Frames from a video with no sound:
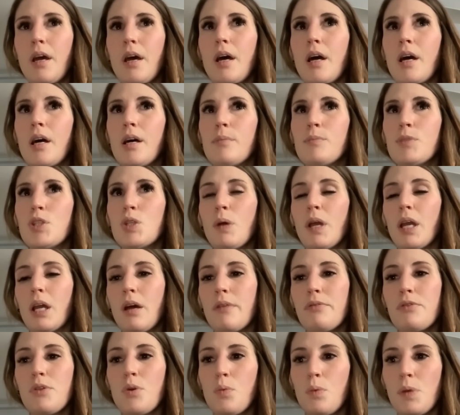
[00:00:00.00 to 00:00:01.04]
Um, so I
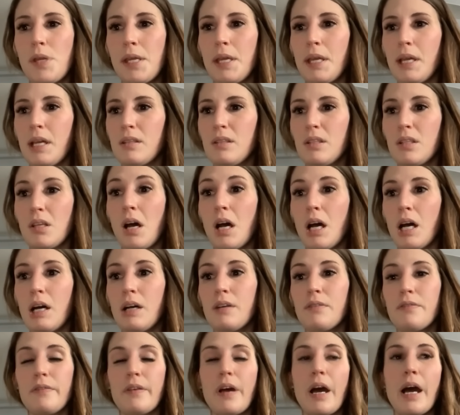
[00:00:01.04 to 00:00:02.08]
got the weekends
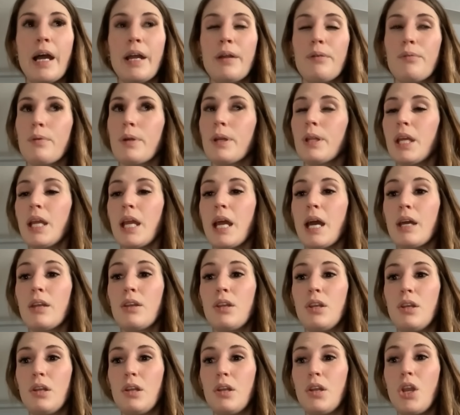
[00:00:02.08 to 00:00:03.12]
off. I really had
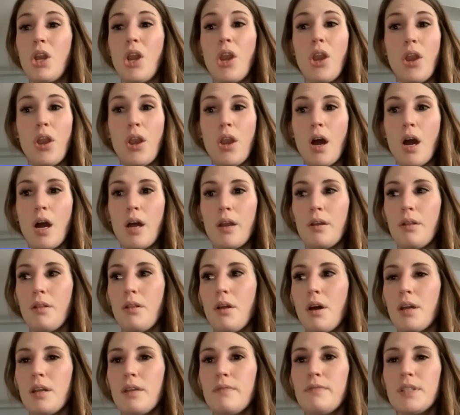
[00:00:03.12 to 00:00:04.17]
not a
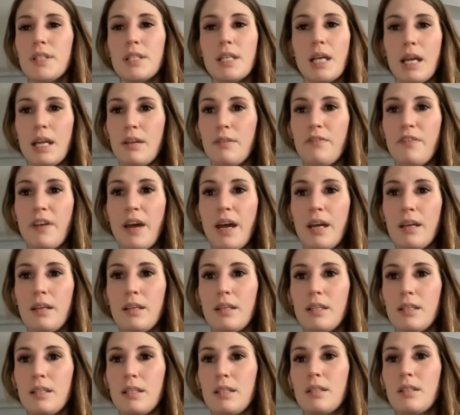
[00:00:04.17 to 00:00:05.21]
lot of side
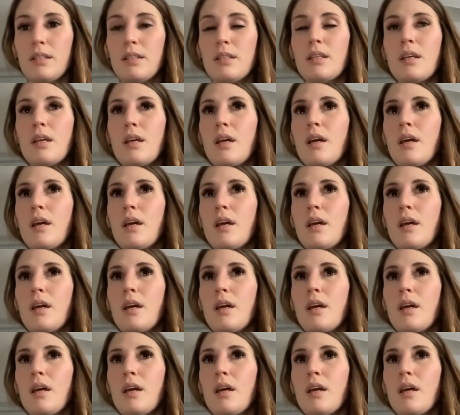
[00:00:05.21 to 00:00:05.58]
effects.